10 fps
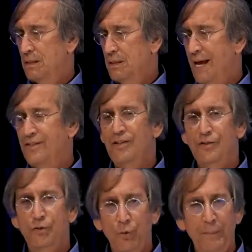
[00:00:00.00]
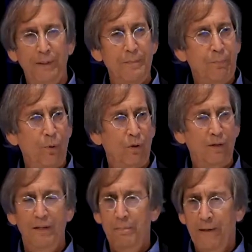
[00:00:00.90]
That's extremely
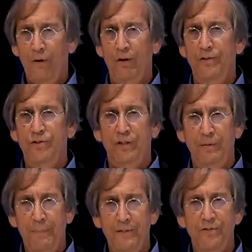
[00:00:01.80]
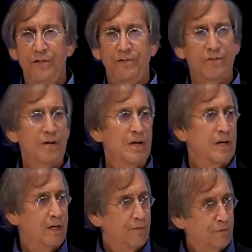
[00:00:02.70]
important in marriage, in business,
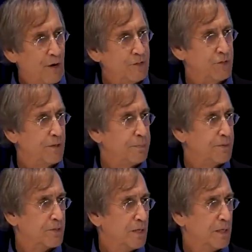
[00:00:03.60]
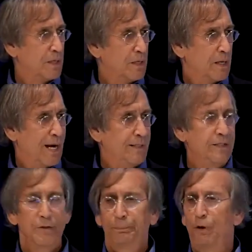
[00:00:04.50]
in friendships, and
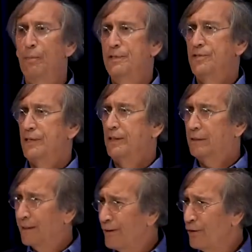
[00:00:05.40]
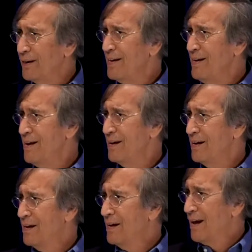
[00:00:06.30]
in diplomacy. Clarity
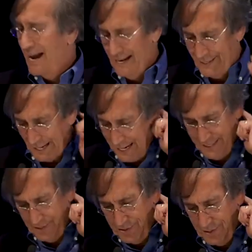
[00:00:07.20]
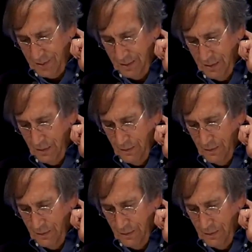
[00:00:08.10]
and honesty.